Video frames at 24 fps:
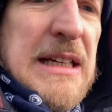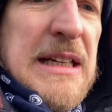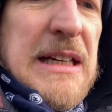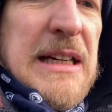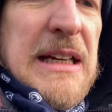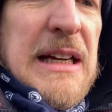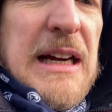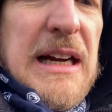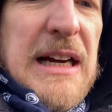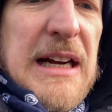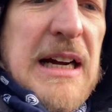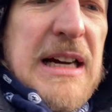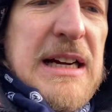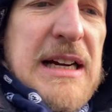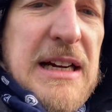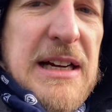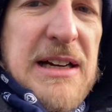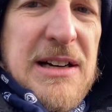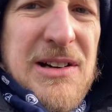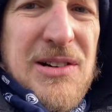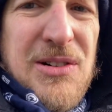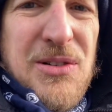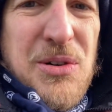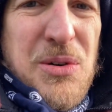
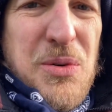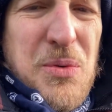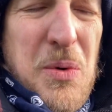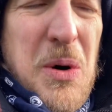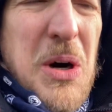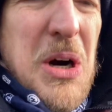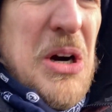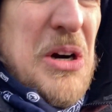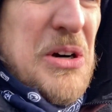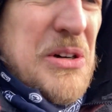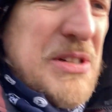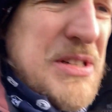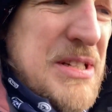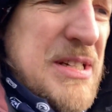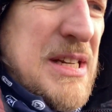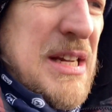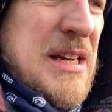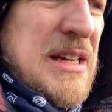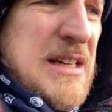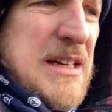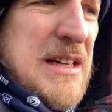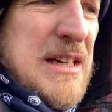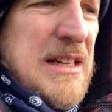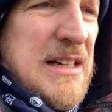uh, or worse,
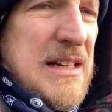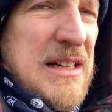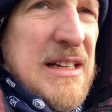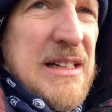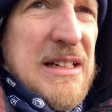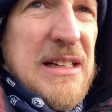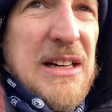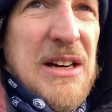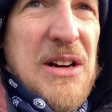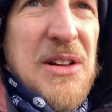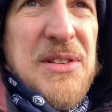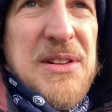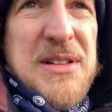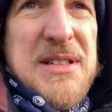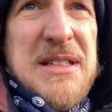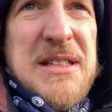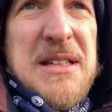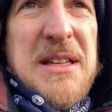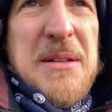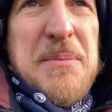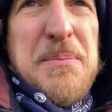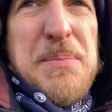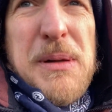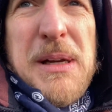you know, this
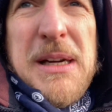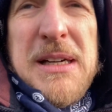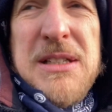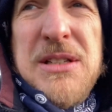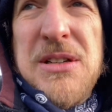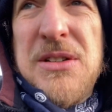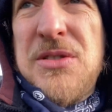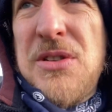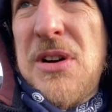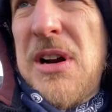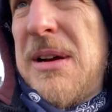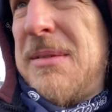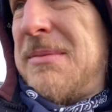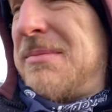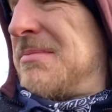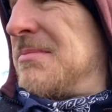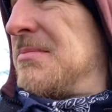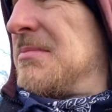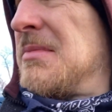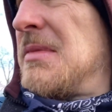isn't the place you drop